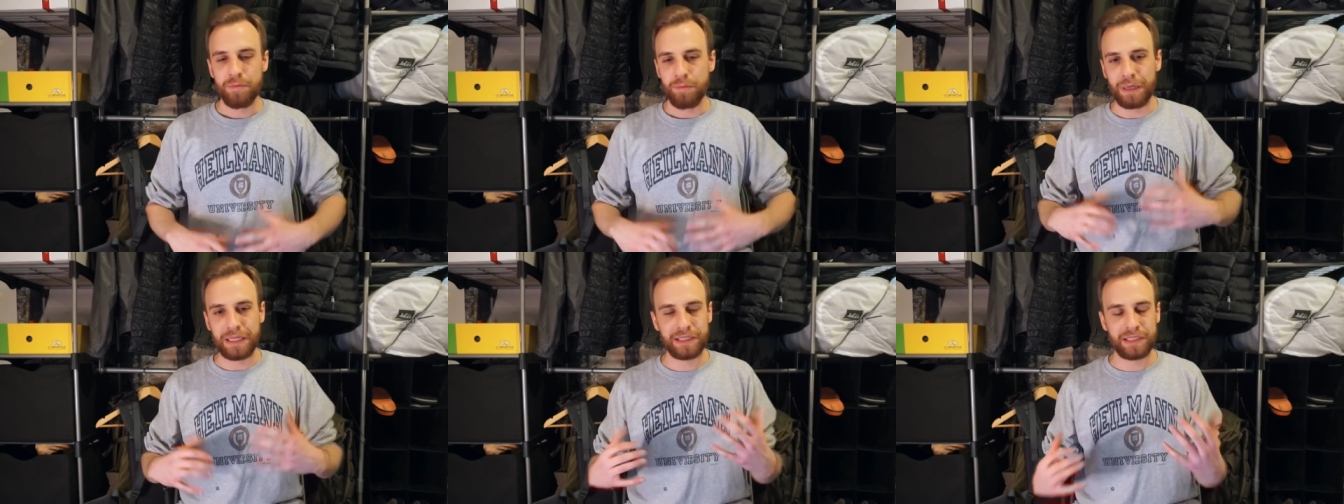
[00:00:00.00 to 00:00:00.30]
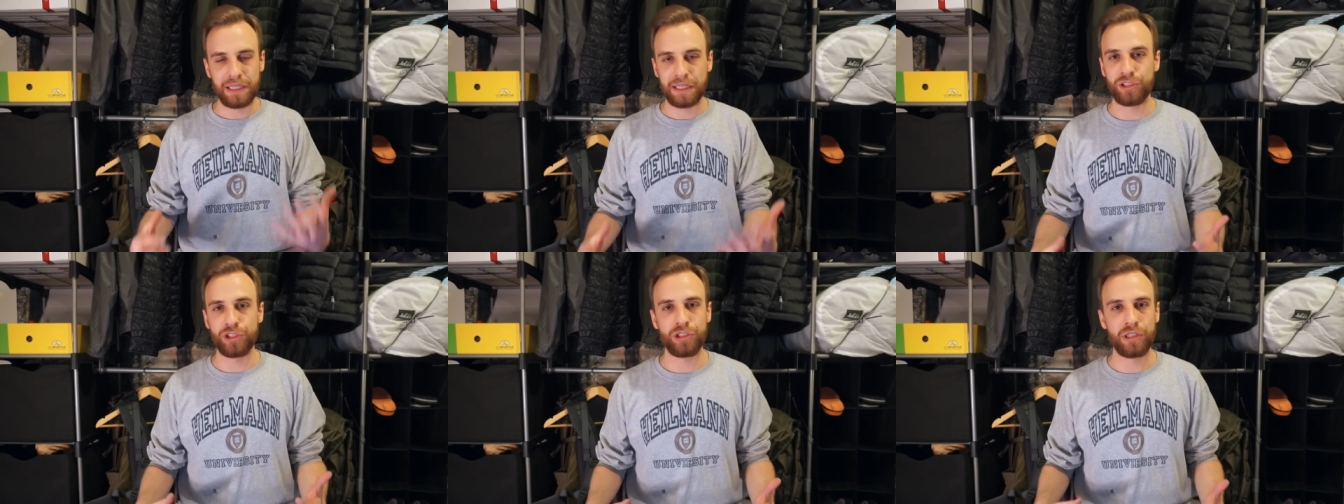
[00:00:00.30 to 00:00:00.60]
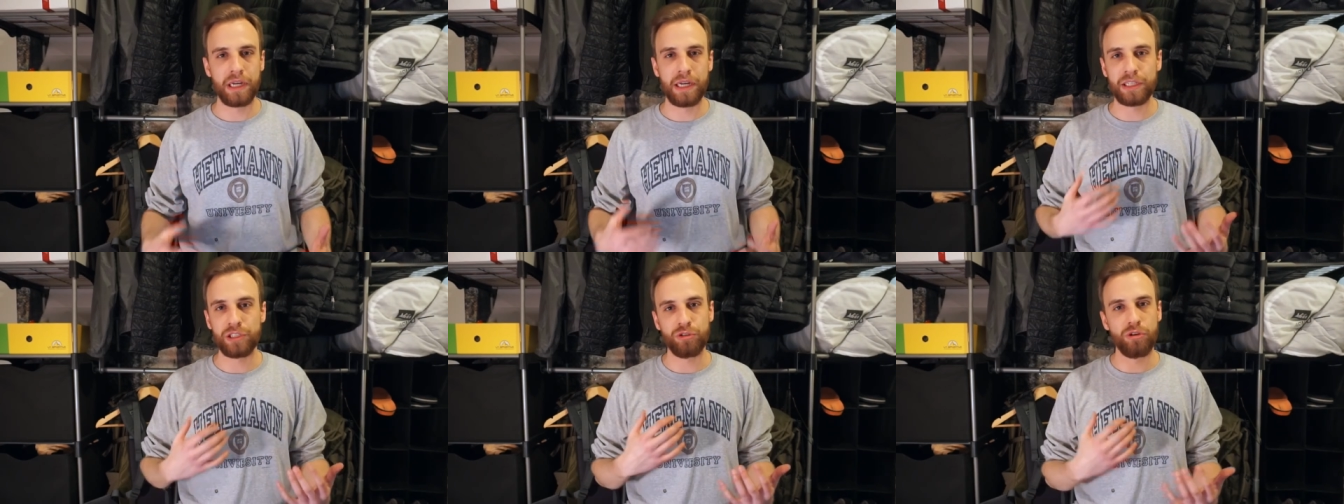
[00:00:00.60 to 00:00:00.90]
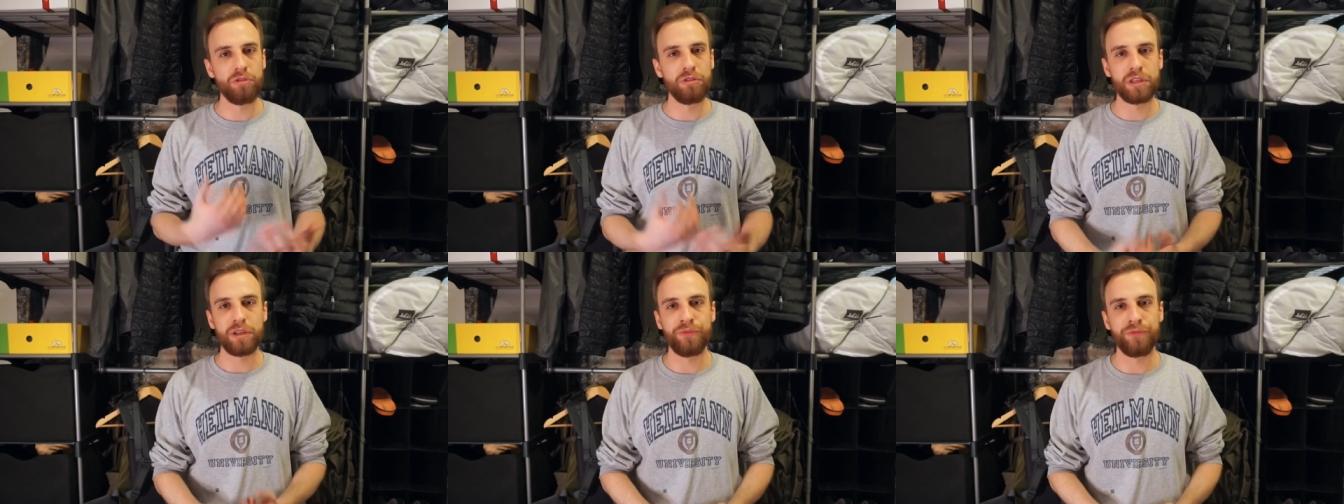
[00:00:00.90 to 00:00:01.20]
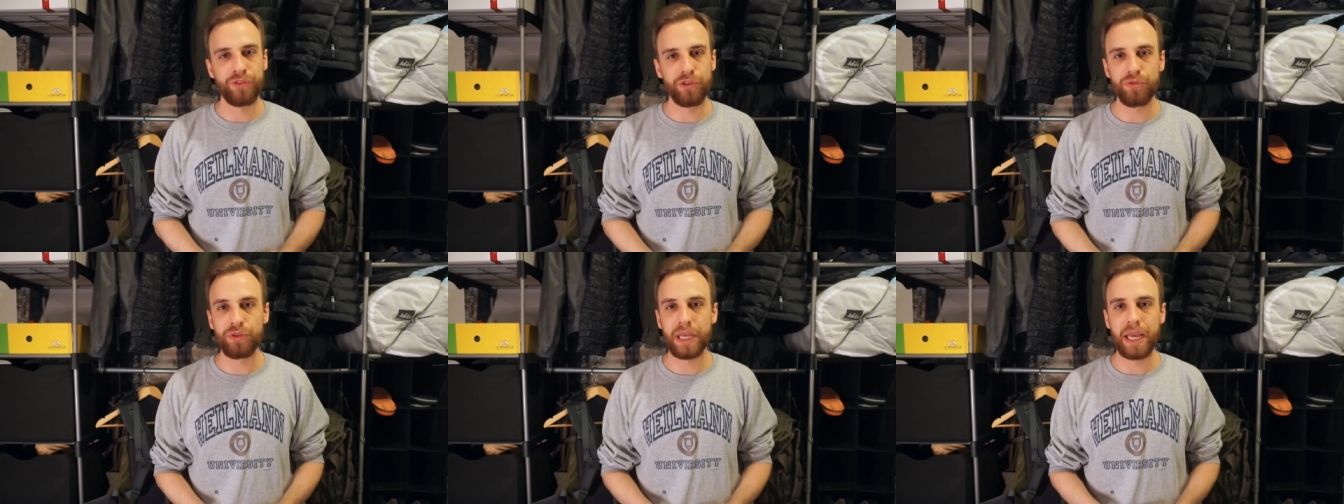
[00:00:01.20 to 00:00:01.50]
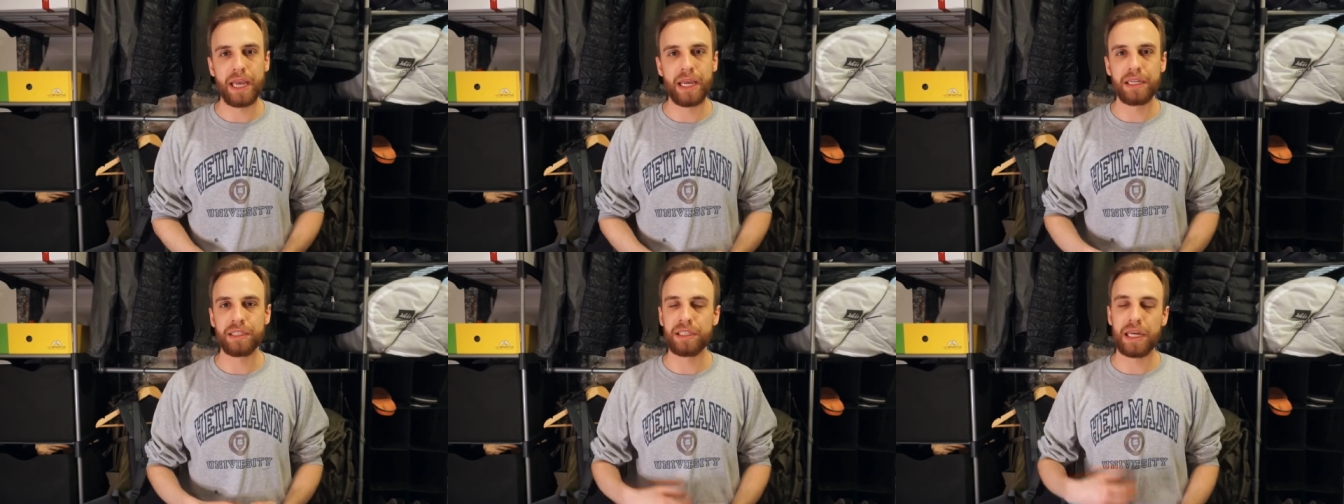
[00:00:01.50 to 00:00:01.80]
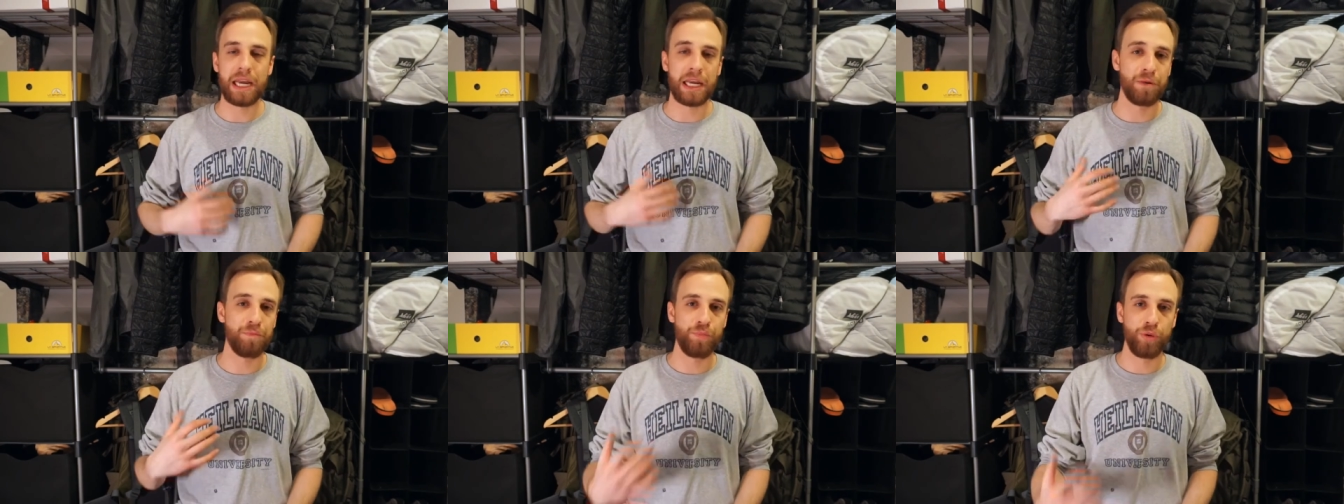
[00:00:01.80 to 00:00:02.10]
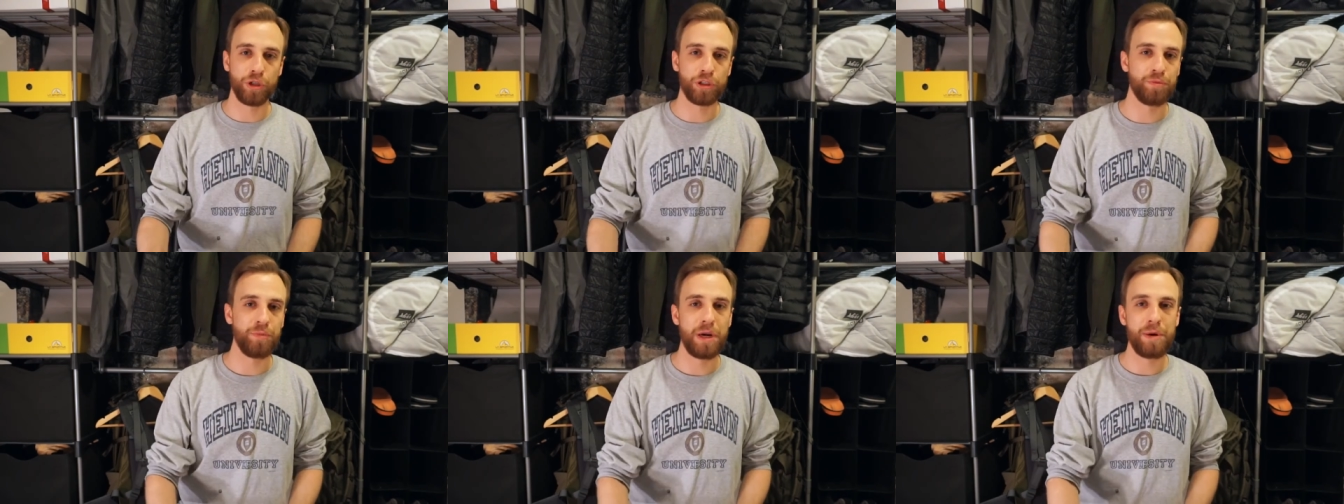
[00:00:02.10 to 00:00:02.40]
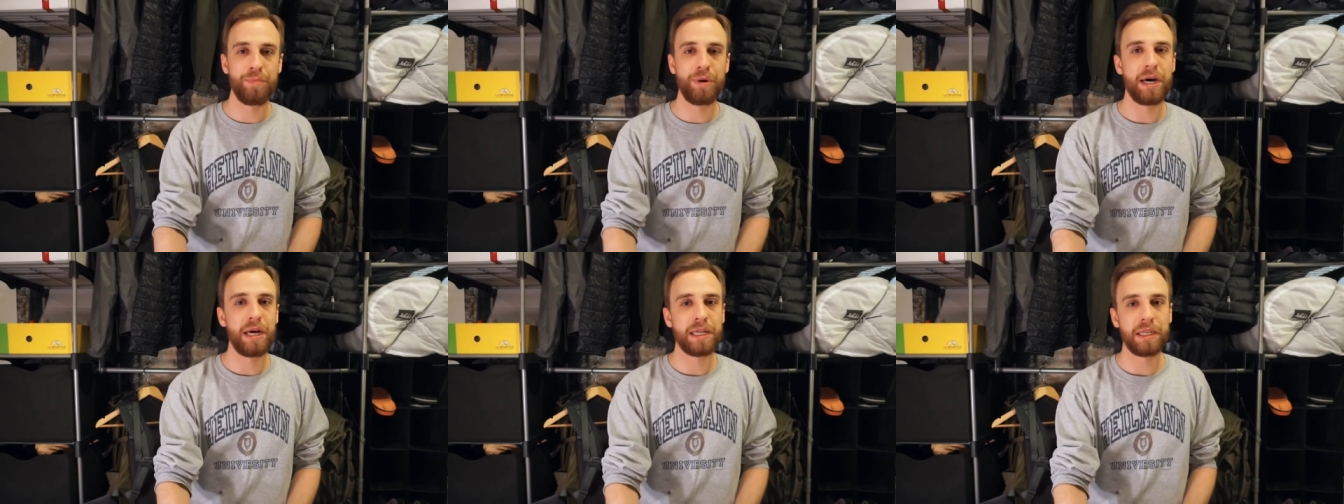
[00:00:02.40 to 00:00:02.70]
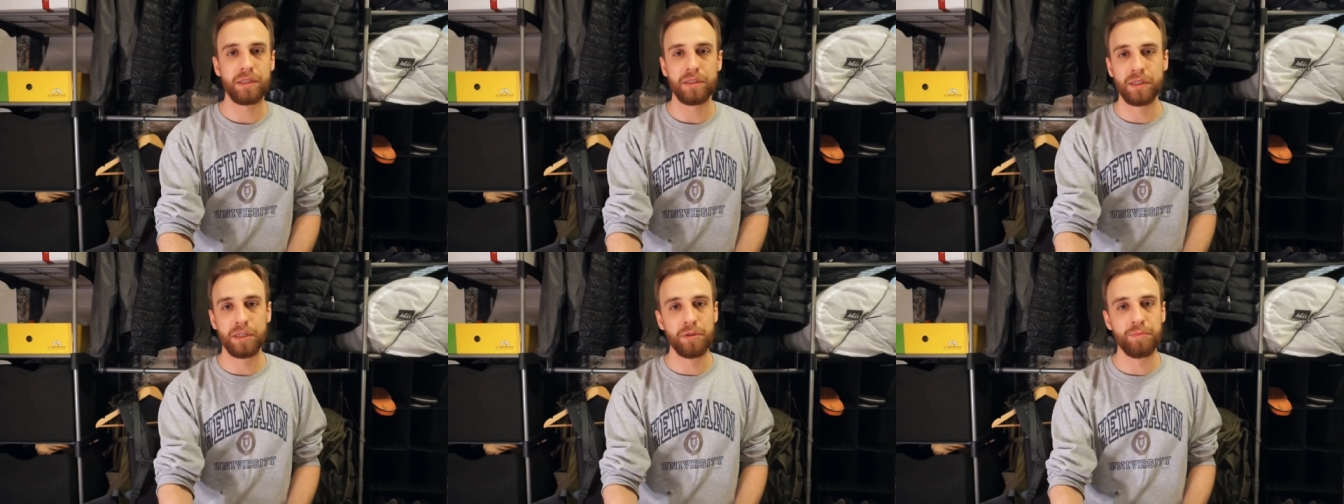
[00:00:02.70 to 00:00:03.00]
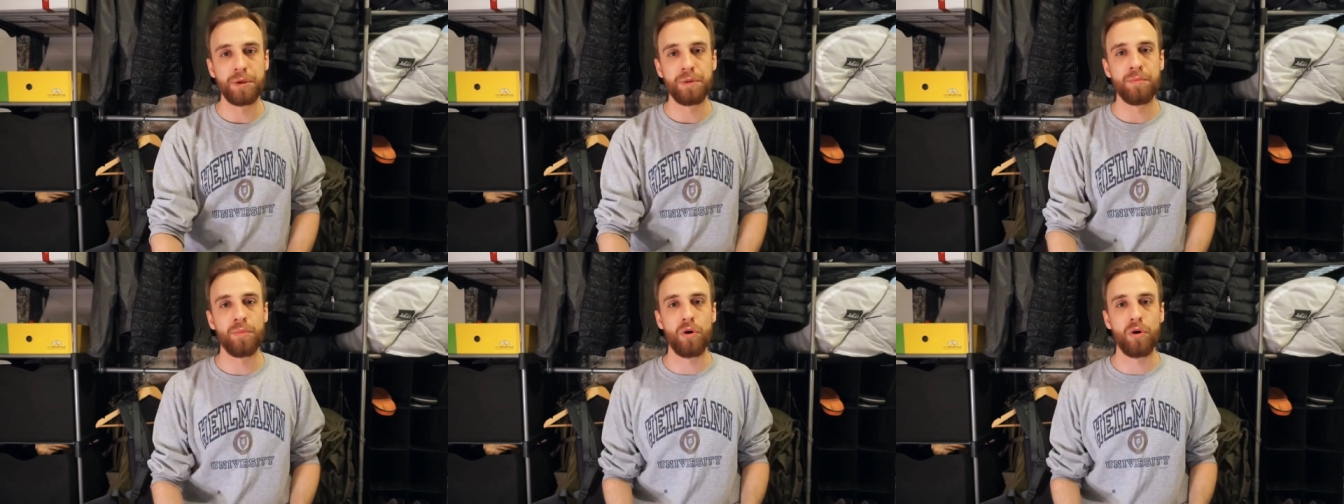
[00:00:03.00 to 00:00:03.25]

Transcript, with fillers: My section hikes are only a few days. I can push my body a little bit